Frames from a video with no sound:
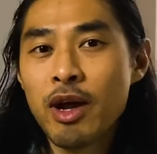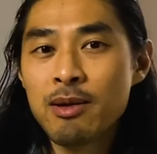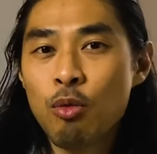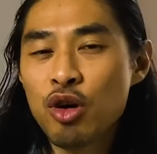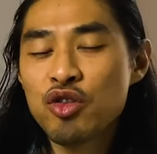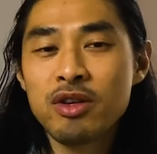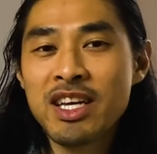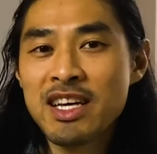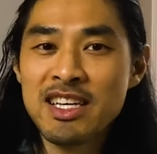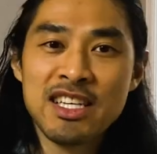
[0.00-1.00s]
unique and
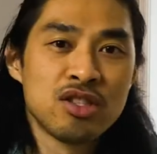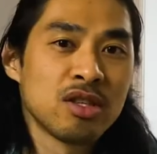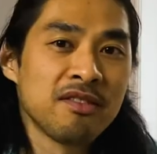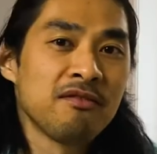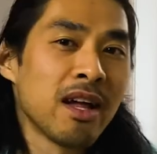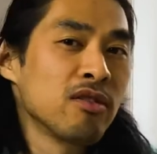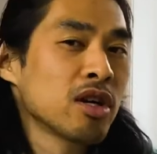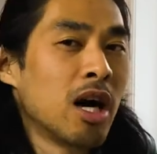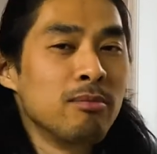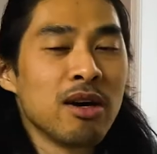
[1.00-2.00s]
interesting flavor
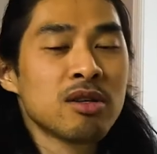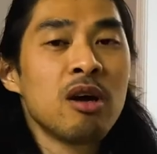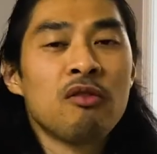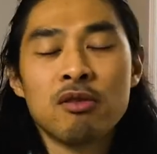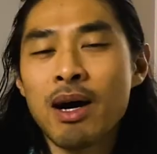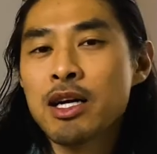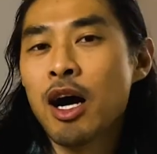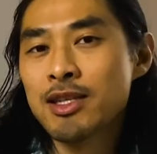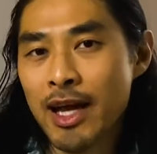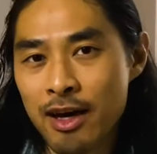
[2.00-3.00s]
combos for my
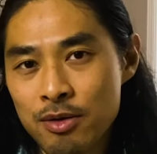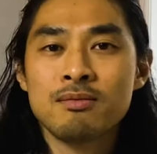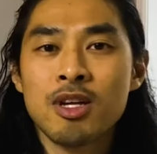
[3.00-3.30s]
cocktails.